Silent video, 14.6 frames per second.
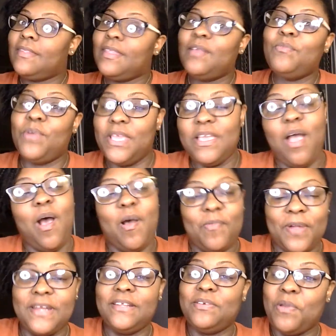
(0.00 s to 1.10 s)
we
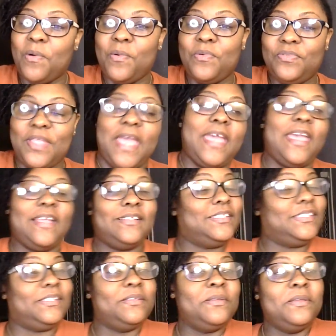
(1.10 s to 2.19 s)
already know
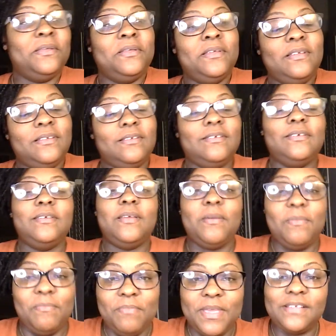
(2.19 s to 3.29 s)
that
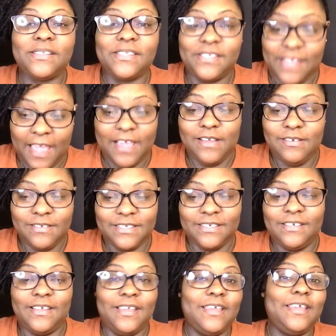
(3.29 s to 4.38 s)
Miss Saint
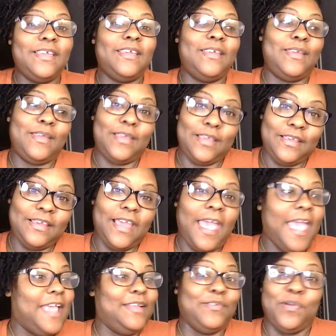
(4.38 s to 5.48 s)

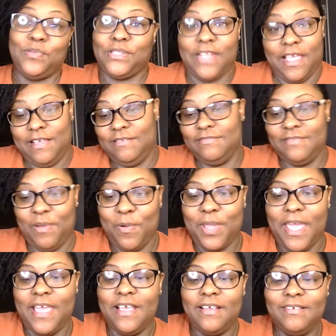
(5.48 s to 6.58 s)
ain't no saint,
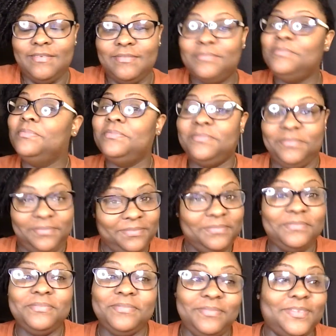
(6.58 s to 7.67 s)
okay?
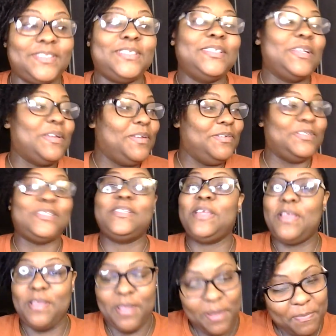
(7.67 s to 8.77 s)

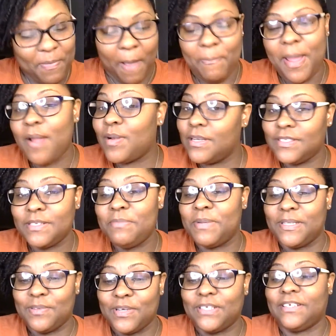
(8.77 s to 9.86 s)
She apparently she
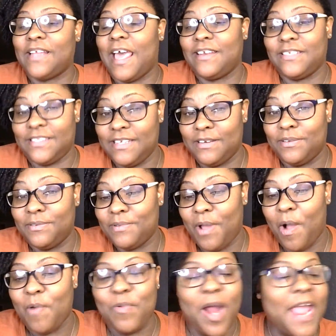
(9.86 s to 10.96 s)
been doing a lot of sinning,
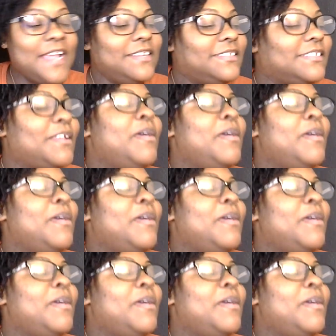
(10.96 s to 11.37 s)
all right?